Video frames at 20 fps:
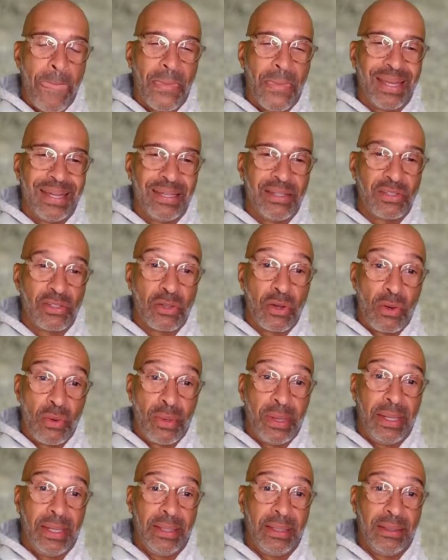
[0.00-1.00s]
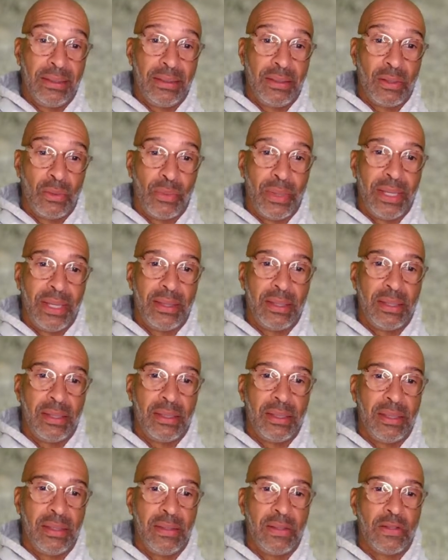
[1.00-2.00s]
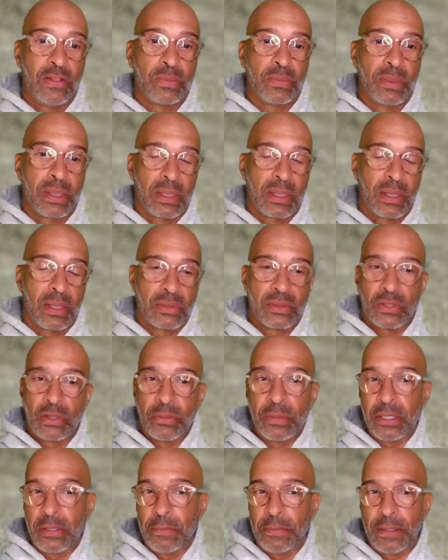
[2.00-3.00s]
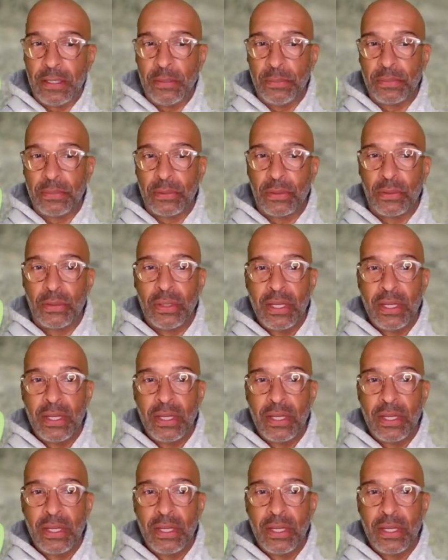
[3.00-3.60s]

is going the way that it is because so many people